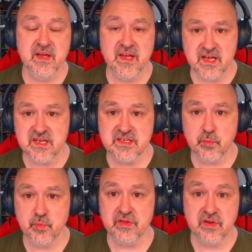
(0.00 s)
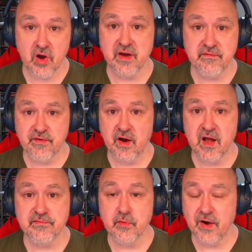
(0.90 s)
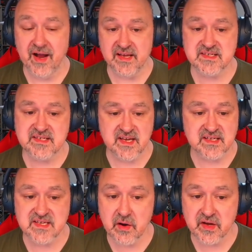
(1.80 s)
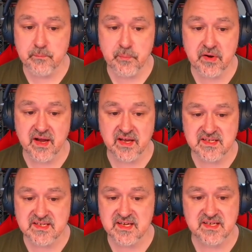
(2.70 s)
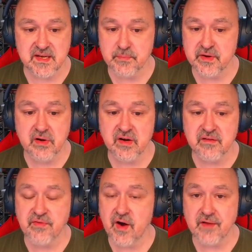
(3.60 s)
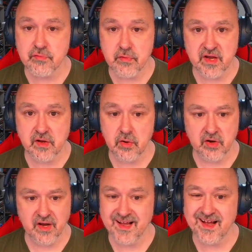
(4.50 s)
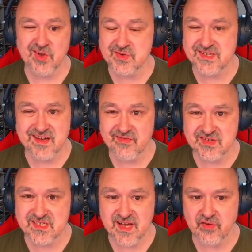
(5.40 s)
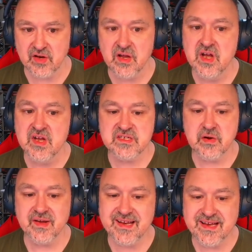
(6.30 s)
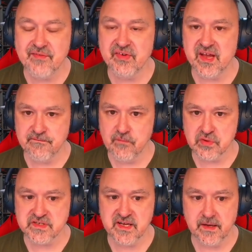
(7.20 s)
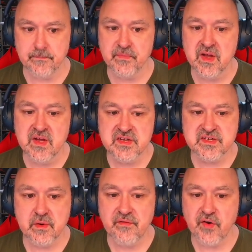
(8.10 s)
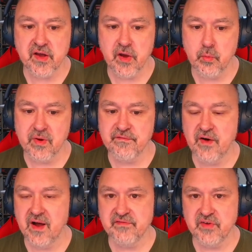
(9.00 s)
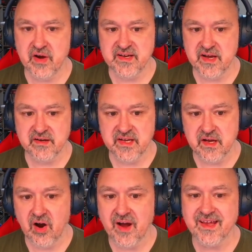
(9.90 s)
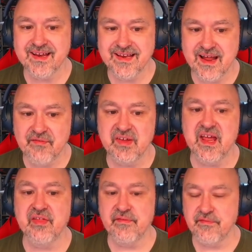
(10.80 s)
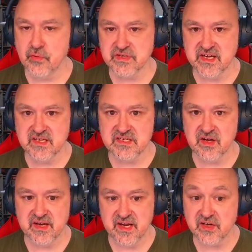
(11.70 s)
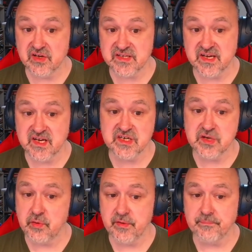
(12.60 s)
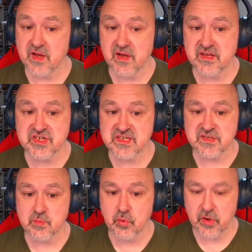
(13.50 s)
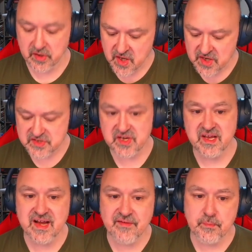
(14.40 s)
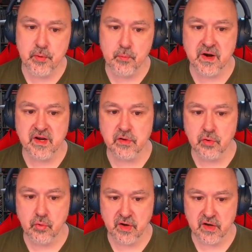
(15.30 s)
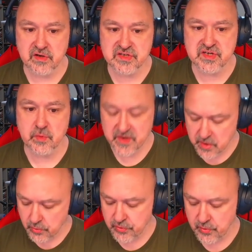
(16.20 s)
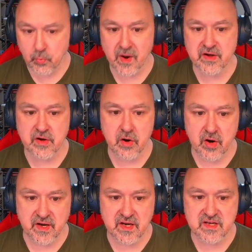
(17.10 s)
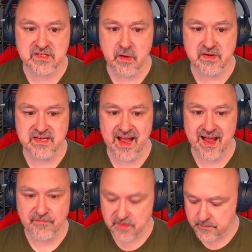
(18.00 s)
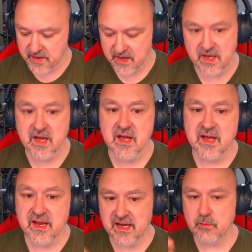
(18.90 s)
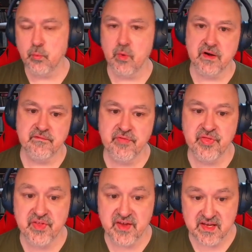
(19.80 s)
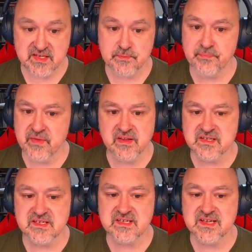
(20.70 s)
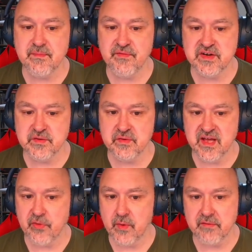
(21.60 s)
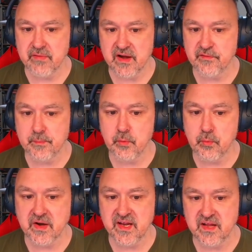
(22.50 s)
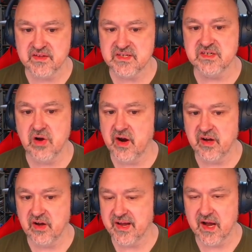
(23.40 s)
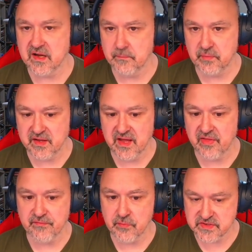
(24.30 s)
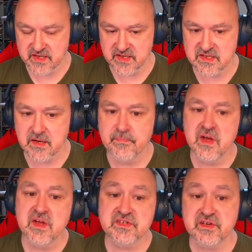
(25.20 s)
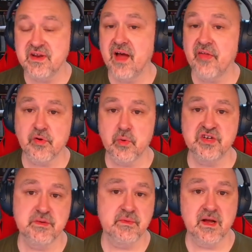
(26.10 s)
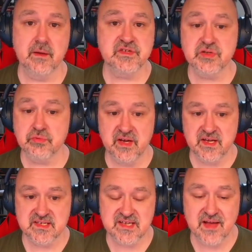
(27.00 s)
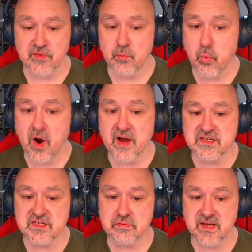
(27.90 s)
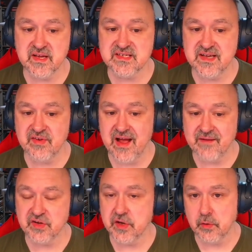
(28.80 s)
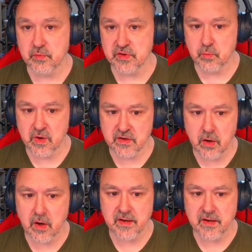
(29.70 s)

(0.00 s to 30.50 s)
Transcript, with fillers: is with 9, 5 or 8, 6. Now I can put an 8, 6 in, but 9 and 5 are already gone. I can't use 7, 7. So I can never get a 14. So if I go 1, 5, 9 down here, I can never get the 14s I need because I need 2 of them. It just doesn't work. So you can never put 1 in a corner. So we know that 1, 9 is going to have to be in one of these. And it's the same if I do it the other way around. If I put 1 here, this is 9 and I can't complete the other 14s. So now the question becomes 3 and 7. Why does 3 and 7 have to go with the 1, 9?